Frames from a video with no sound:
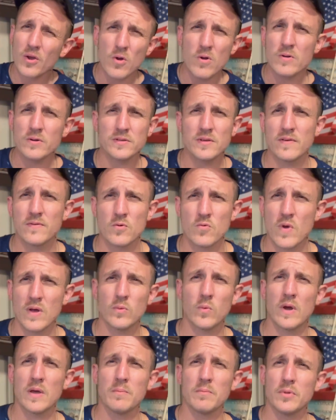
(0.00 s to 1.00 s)
courtesy of the
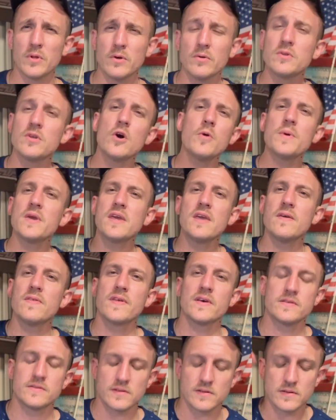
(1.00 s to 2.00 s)
Red, White, and Blue. Toby
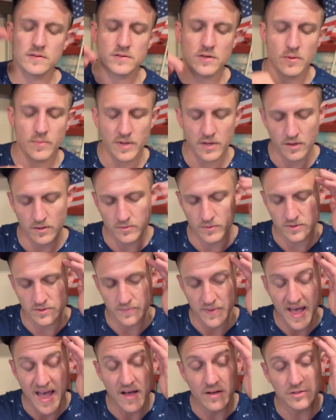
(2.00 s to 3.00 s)
Keith has so many good
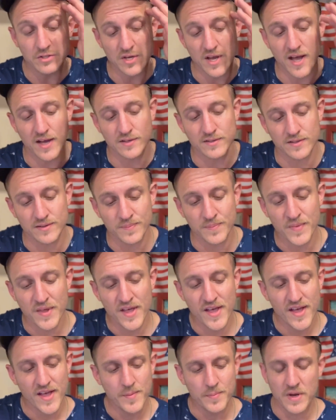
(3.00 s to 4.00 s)
ones, but Alan Jackson,
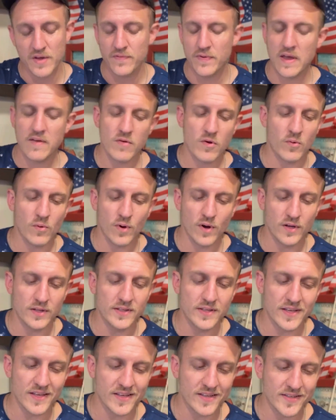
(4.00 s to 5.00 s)
my favorite
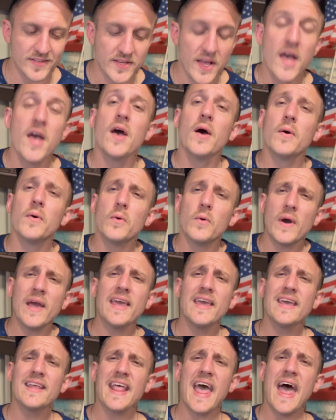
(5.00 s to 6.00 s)
one is
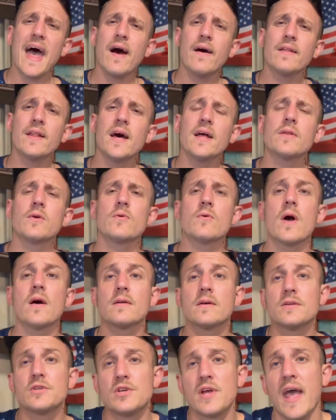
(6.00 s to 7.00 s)
way down under
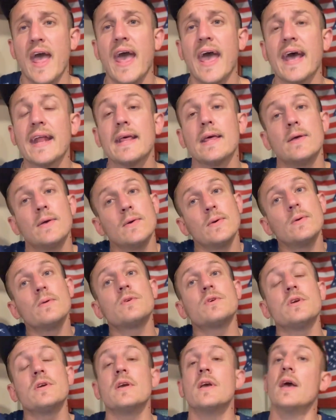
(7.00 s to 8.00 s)
on a chatty
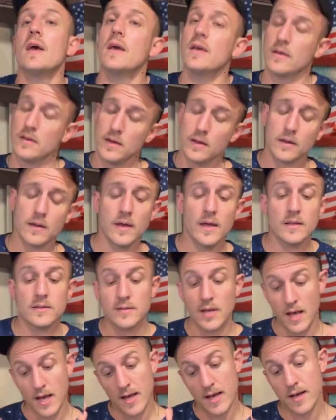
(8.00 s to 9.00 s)
hoochie. It
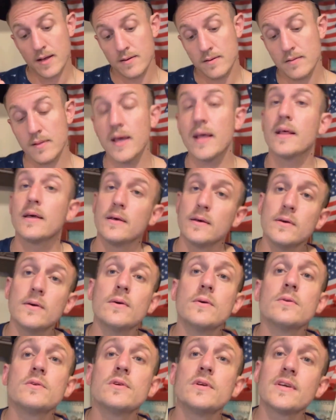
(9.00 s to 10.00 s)
gets hotter than a
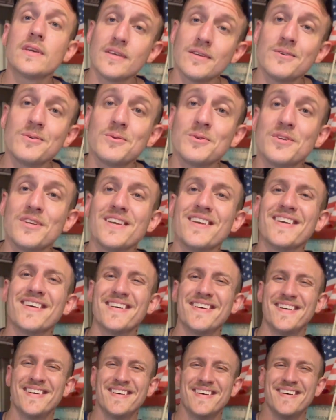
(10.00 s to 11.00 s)
hoochie coochie.